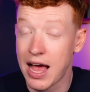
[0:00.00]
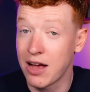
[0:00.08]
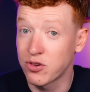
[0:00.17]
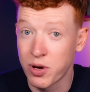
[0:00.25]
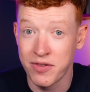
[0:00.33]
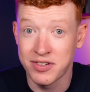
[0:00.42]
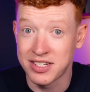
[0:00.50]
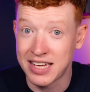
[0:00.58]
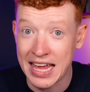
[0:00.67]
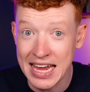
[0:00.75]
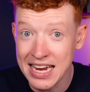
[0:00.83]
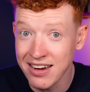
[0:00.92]
as we've
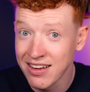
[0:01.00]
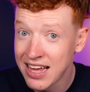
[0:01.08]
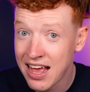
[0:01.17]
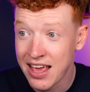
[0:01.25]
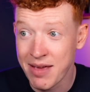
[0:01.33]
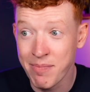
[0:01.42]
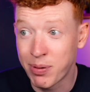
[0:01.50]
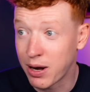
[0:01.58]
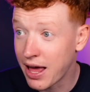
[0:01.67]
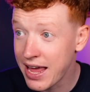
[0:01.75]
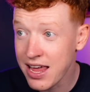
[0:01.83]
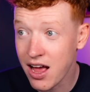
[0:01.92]
seen him
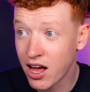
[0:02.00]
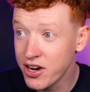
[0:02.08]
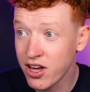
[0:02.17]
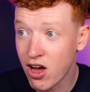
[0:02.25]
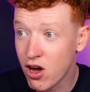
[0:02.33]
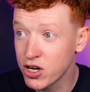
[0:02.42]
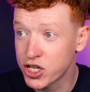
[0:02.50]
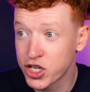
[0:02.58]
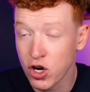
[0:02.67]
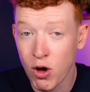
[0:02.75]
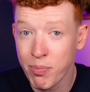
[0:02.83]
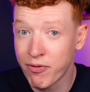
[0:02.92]
play under Arne
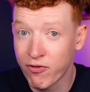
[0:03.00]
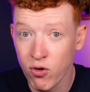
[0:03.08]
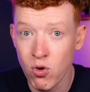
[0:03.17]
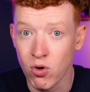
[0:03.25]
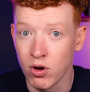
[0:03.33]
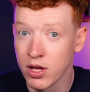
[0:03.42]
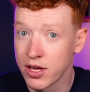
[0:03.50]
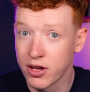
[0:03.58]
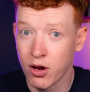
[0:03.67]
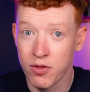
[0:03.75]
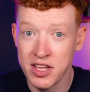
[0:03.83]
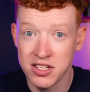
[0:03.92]
Slot before. You
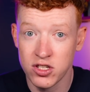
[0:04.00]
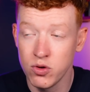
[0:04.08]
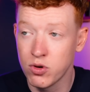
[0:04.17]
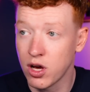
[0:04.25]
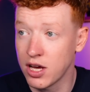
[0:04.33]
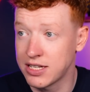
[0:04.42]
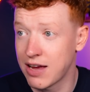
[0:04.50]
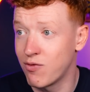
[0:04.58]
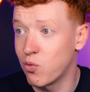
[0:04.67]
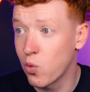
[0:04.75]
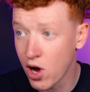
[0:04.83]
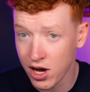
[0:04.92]
know, these two guys have
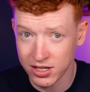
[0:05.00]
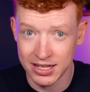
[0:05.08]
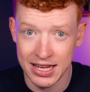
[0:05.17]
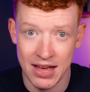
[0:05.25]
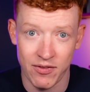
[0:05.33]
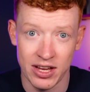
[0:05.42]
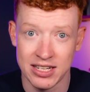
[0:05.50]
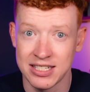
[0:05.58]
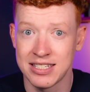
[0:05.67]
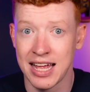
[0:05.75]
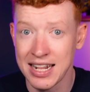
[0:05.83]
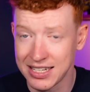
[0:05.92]
worked together
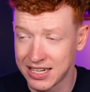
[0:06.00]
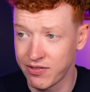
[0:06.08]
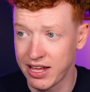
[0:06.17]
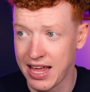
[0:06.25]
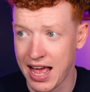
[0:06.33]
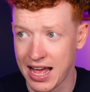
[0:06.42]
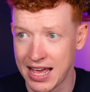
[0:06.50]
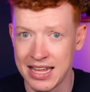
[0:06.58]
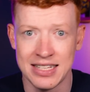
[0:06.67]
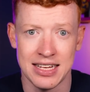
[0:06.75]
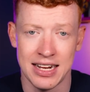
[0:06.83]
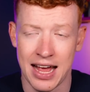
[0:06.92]
extensively at
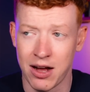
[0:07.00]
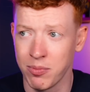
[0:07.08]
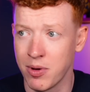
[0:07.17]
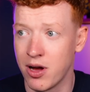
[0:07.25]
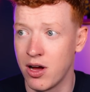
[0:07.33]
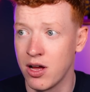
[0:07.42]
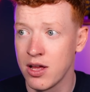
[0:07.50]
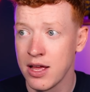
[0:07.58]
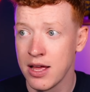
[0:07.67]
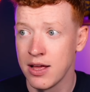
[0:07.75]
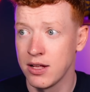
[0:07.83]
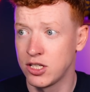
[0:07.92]
AZ Alkmaar
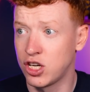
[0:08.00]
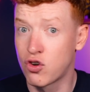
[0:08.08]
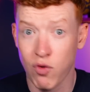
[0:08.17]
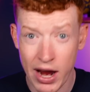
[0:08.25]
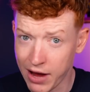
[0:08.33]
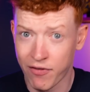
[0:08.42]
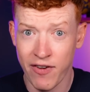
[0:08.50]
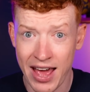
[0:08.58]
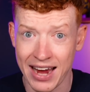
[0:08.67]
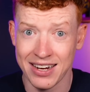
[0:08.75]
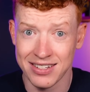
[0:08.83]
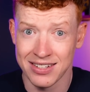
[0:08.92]
to great
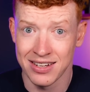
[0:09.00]
effect.